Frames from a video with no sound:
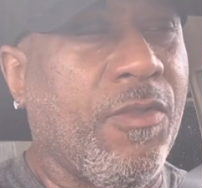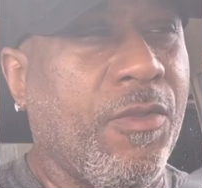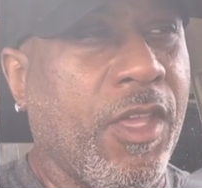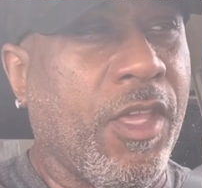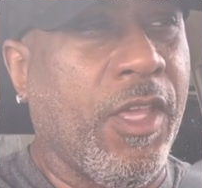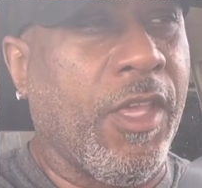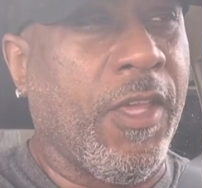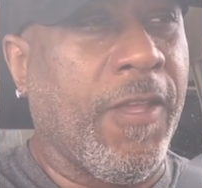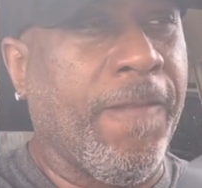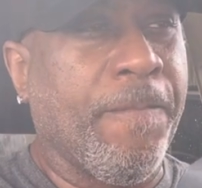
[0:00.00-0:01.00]

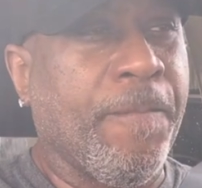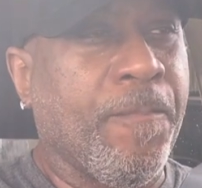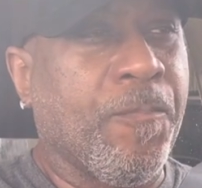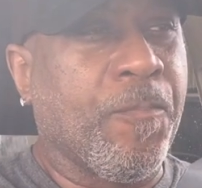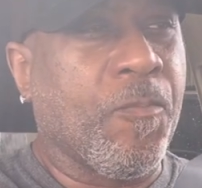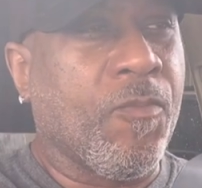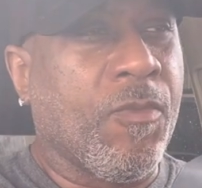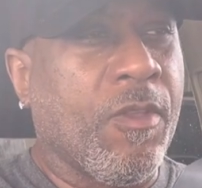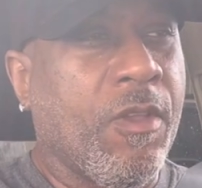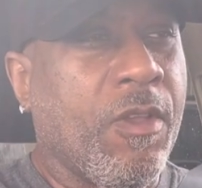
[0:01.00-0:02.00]
the
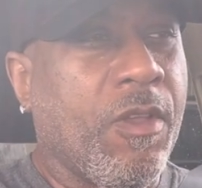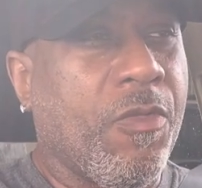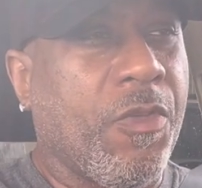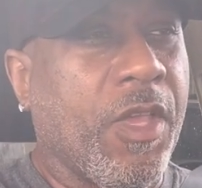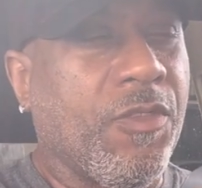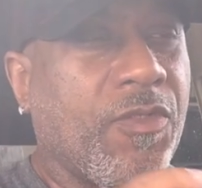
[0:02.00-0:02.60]
things